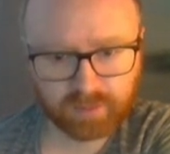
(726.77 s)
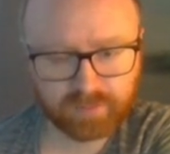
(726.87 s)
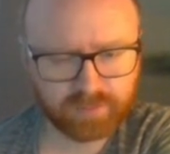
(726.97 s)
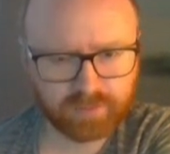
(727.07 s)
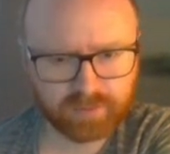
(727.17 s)
How
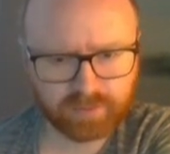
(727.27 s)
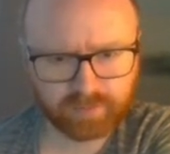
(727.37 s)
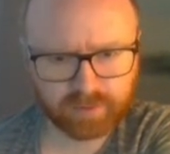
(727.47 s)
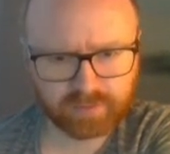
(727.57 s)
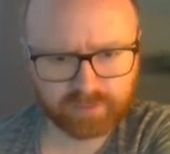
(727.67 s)
do you deal with
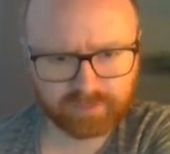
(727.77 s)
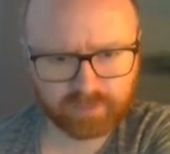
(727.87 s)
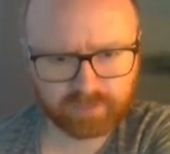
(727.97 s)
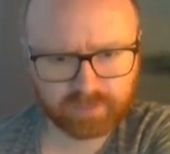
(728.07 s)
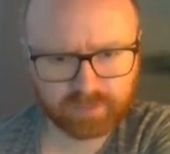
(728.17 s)
bishop
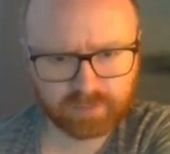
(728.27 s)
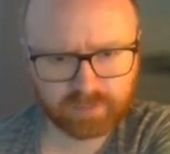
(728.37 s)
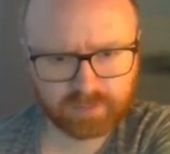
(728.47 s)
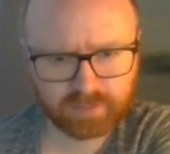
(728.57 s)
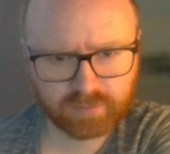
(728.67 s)
g5?
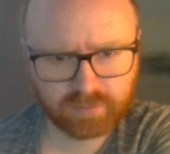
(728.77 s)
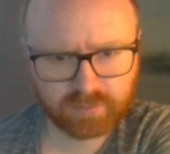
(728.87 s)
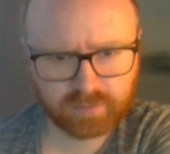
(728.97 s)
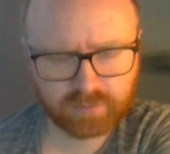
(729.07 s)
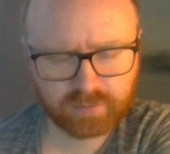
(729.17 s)

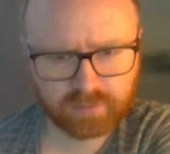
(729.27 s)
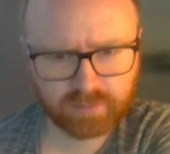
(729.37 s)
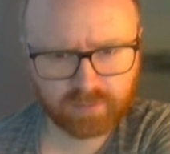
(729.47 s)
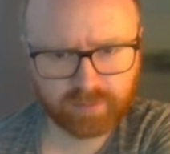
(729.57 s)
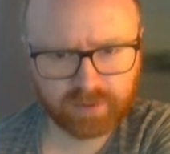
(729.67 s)

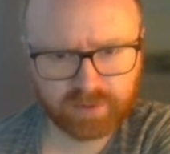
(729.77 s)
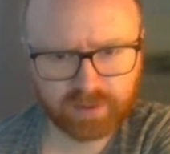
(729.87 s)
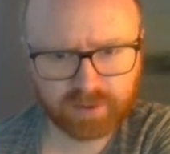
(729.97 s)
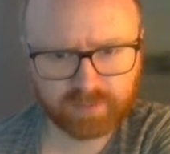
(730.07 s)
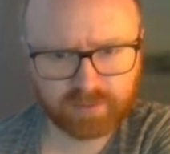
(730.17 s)
Don't immediately see
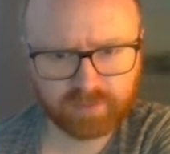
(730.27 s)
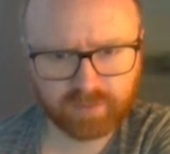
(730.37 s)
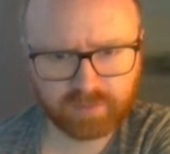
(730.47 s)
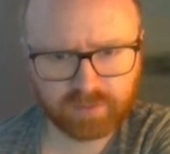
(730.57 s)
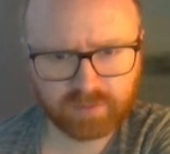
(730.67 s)
it. Bishop
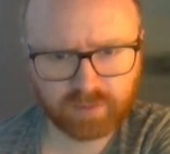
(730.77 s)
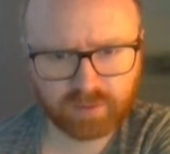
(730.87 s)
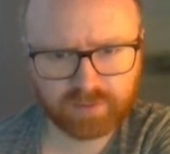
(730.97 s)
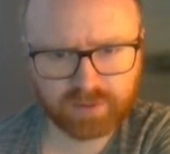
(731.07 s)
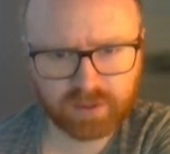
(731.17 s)
g5, bishop d1.
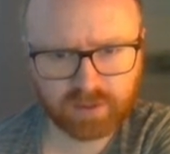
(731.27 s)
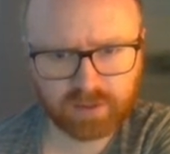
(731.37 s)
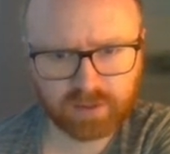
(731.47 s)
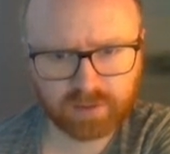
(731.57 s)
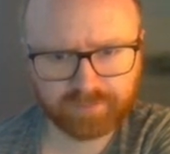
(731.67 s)
You take
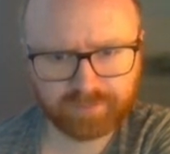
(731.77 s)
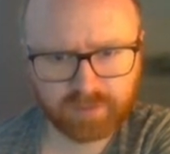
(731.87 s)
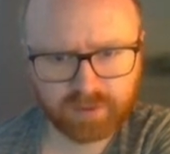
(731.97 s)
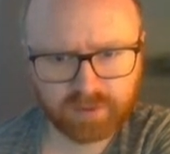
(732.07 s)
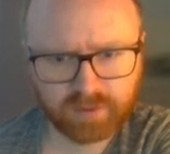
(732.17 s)
here.
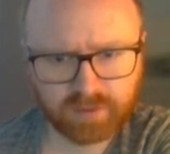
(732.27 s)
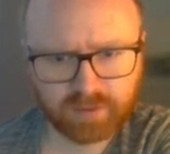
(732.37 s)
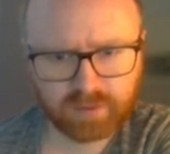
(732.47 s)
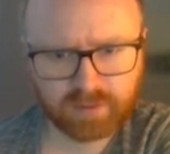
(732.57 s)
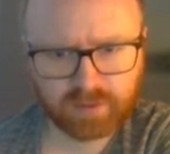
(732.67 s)

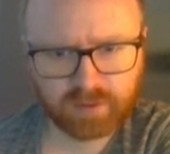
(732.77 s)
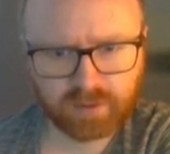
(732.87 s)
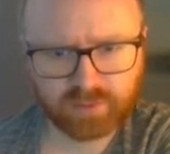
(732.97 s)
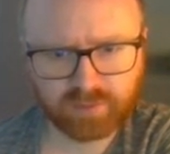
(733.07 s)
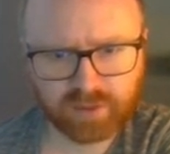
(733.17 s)

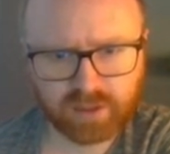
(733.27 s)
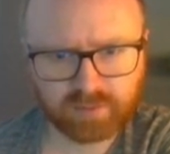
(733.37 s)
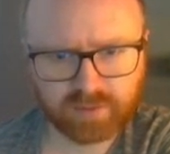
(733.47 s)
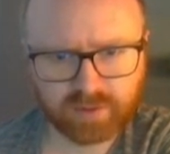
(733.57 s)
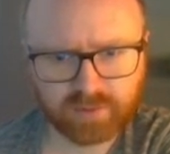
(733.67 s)
There's no recapture
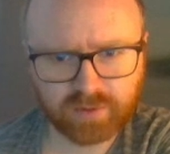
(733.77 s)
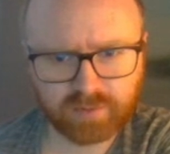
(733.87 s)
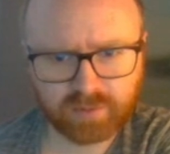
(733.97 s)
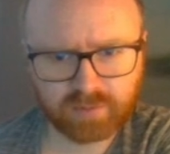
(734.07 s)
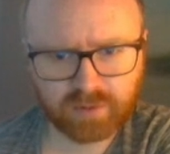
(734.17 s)
because you lose
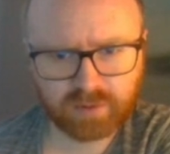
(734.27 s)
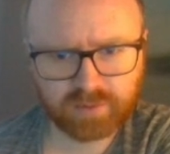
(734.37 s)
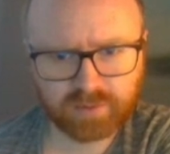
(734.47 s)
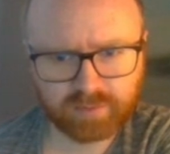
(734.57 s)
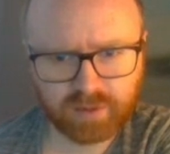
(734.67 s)
the round. Okay,
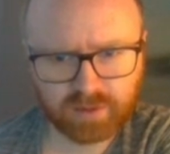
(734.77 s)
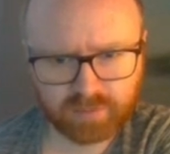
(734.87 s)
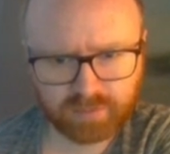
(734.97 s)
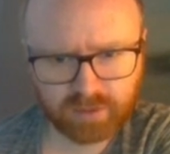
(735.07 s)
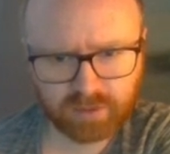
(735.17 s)
so that might
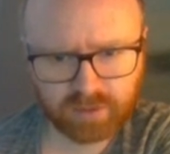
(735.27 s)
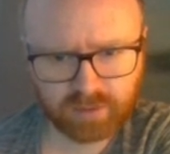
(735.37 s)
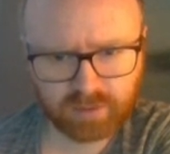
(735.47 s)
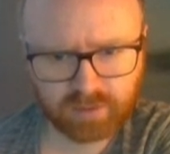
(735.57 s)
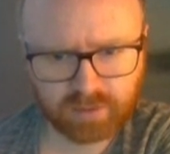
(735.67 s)
just be.
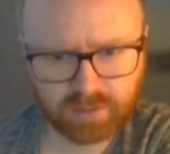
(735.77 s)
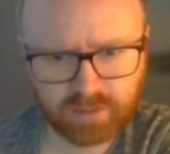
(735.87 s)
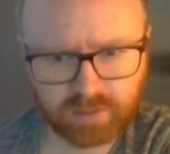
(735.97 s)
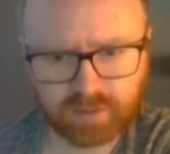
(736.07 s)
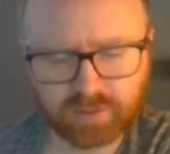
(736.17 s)

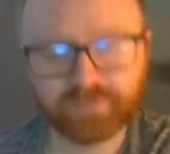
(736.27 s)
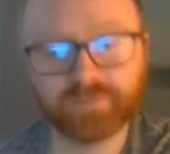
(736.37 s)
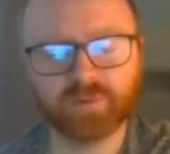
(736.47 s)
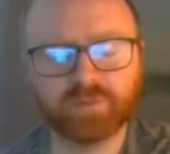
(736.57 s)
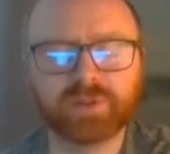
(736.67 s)

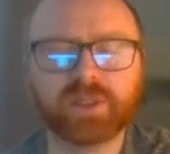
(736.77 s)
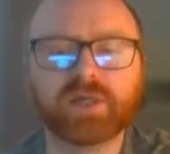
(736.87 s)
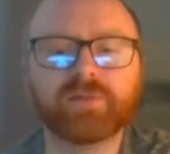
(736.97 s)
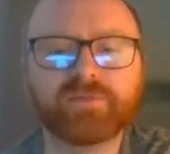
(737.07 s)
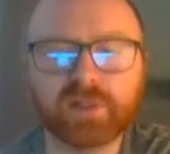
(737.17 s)
Don't play
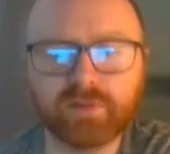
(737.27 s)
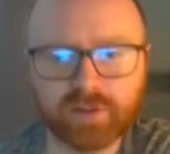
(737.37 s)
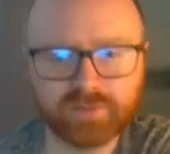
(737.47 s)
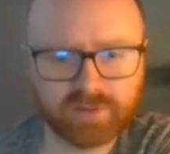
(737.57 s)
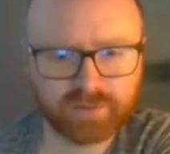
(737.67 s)
it.
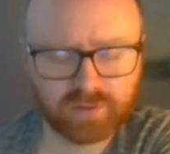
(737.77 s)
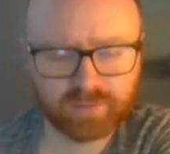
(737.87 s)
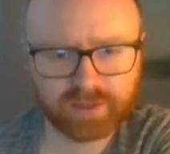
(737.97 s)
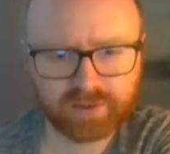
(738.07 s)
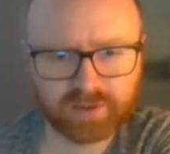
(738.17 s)
You've still got 2
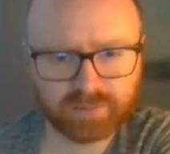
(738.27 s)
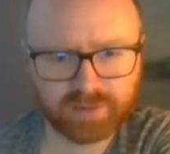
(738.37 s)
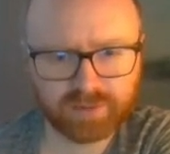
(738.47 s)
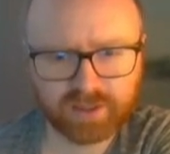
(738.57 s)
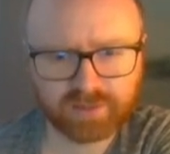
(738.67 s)
minutes. You
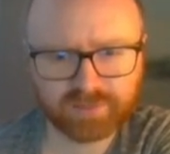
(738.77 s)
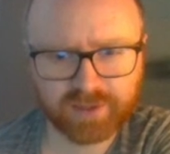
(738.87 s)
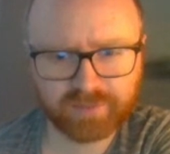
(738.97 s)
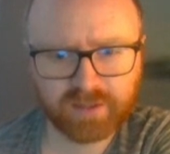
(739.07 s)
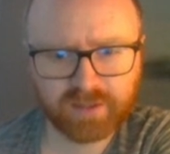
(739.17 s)
can take some
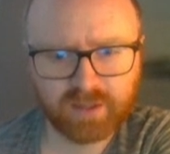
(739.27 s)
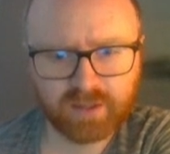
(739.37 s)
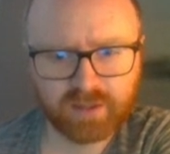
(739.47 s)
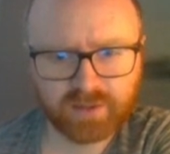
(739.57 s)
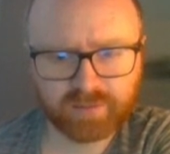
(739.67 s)
time.
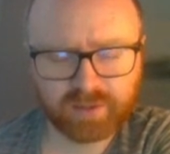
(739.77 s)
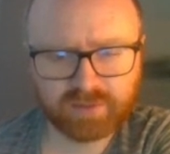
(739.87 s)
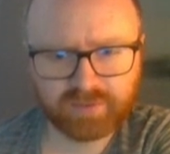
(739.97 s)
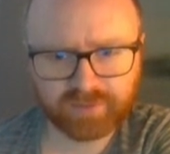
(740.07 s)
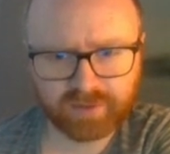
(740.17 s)
So bishop
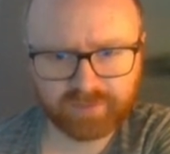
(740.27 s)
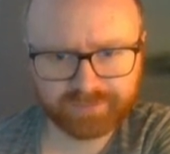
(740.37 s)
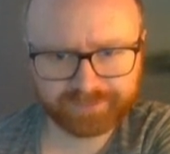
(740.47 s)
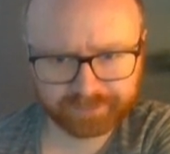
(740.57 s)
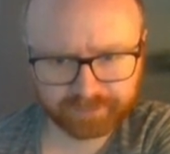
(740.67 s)
g5.
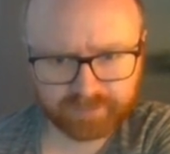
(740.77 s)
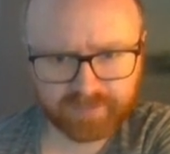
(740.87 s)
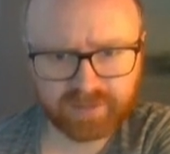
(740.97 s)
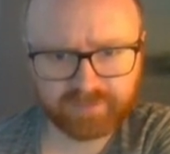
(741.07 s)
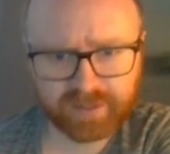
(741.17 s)

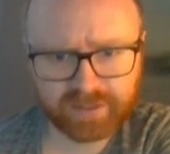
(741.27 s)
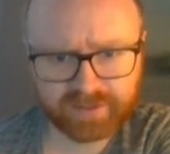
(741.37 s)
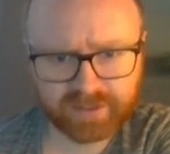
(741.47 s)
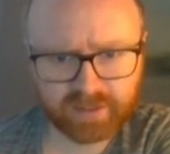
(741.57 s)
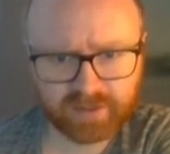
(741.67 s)
I'm threatening to
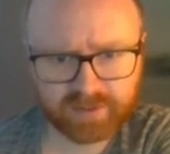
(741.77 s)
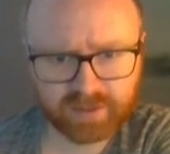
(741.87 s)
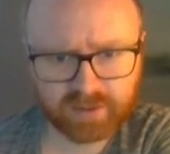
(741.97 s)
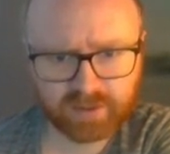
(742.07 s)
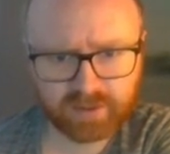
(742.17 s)
take here,
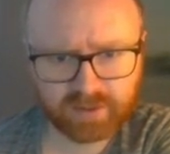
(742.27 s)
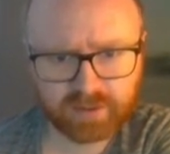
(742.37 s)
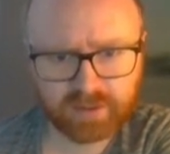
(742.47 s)
take here.